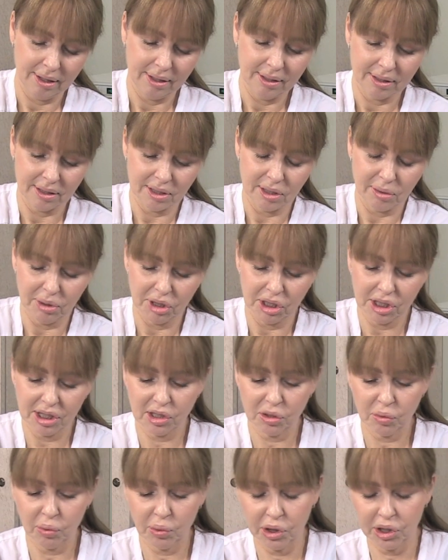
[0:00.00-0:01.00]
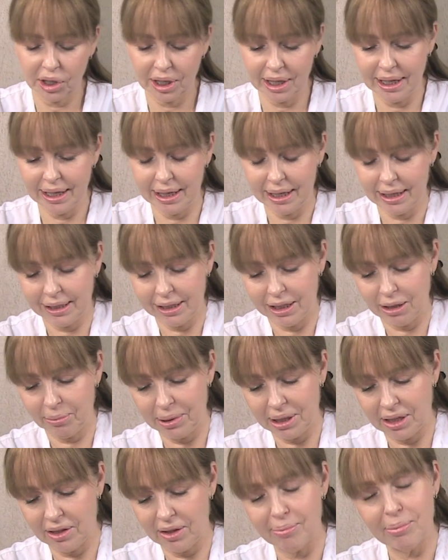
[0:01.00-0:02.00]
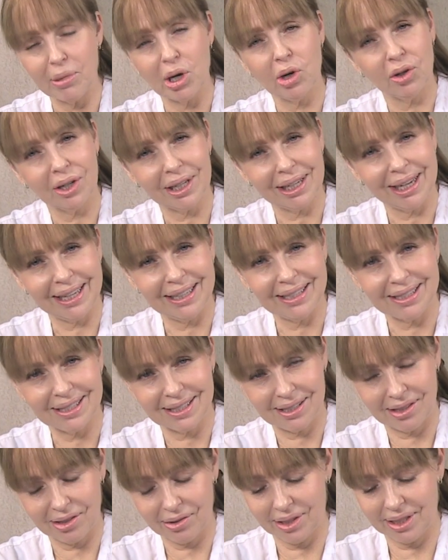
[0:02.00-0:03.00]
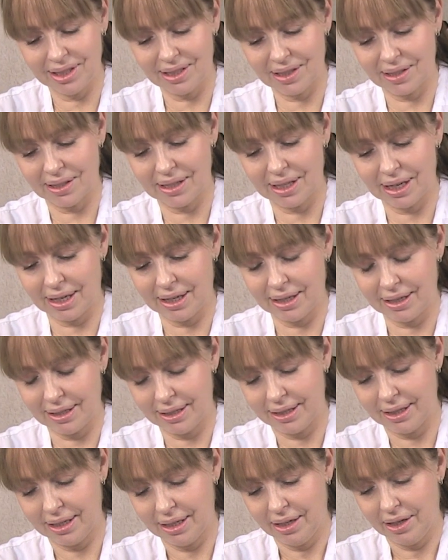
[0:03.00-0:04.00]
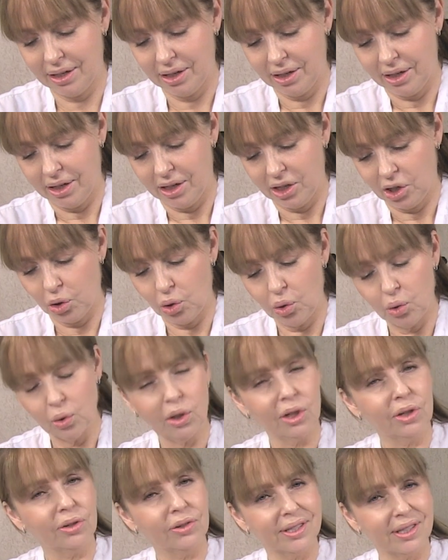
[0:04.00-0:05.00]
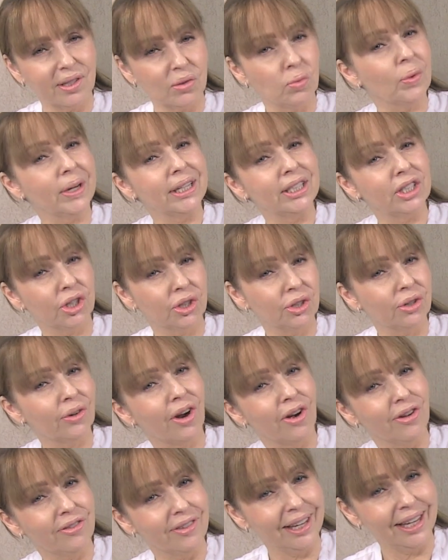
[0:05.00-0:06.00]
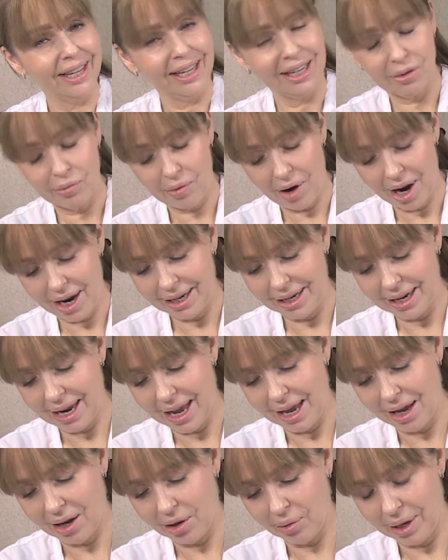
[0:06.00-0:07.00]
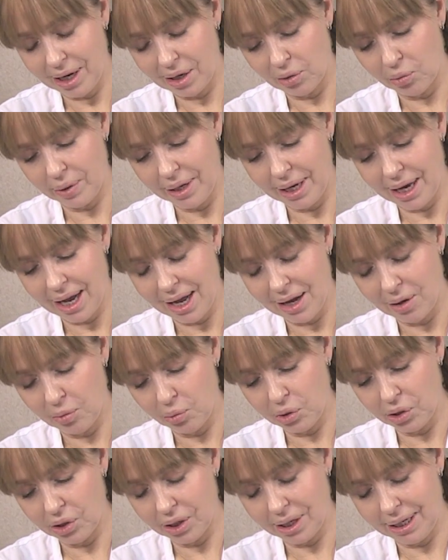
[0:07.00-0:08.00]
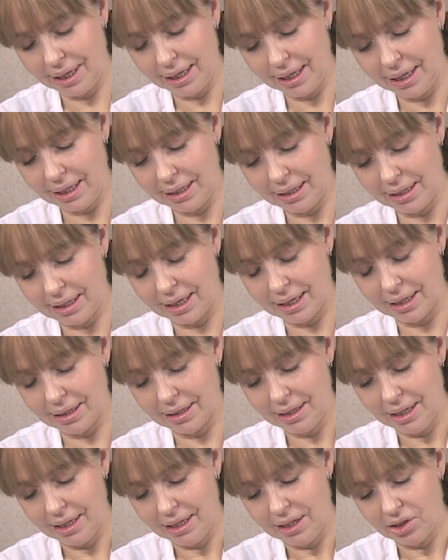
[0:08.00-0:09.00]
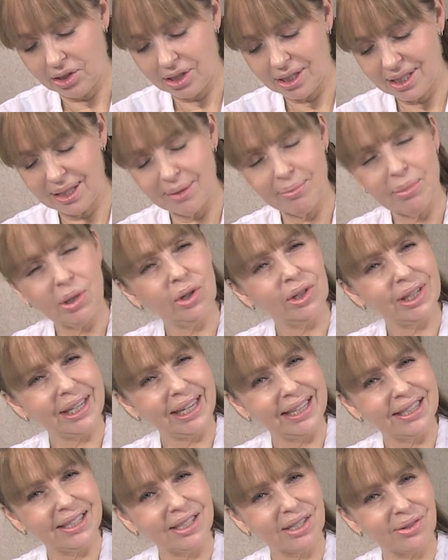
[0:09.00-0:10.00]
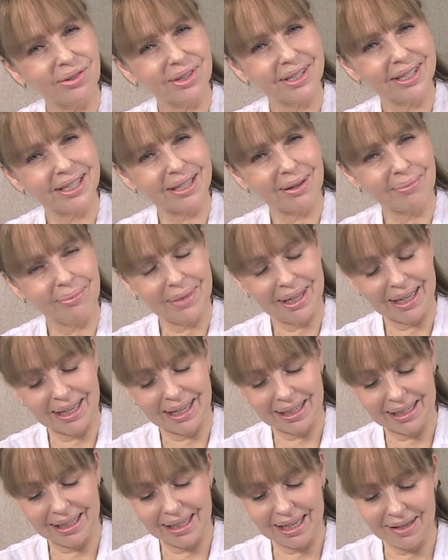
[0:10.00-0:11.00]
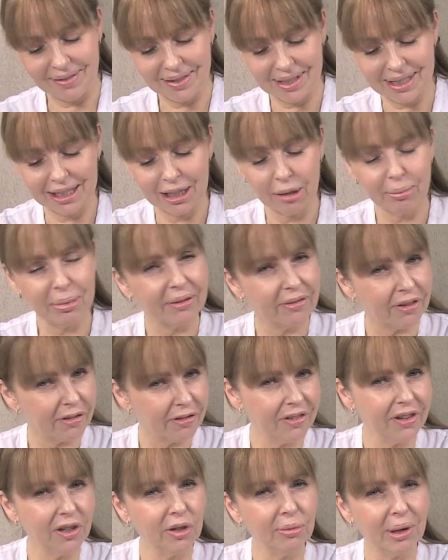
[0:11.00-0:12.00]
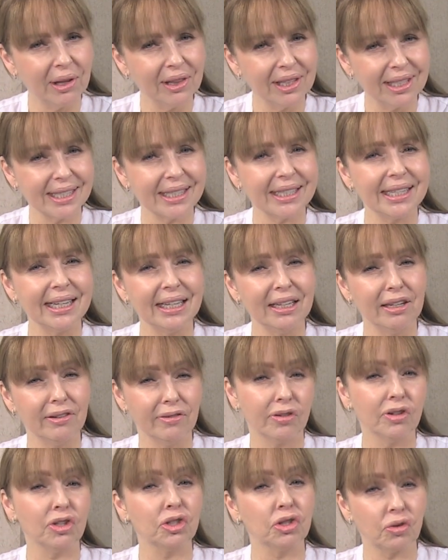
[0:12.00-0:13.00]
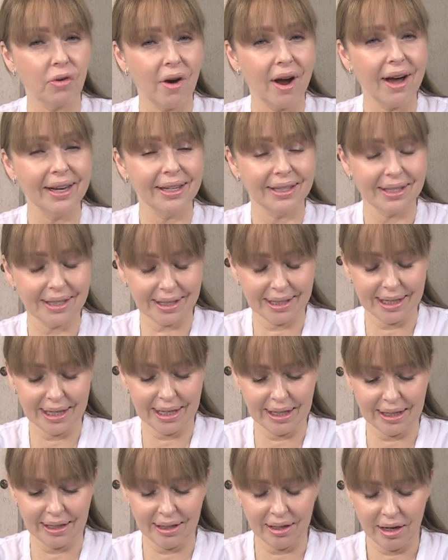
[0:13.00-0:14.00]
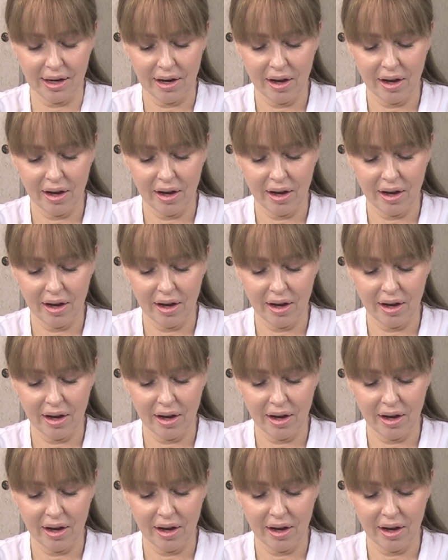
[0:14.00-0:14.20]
So we're just working in a little bit of the milk cleanser. It's cooler, it's winter over here right now, and we are working in just the milk cleanser as something, it leaves a little bit of a film on the skin, and for a drier skin,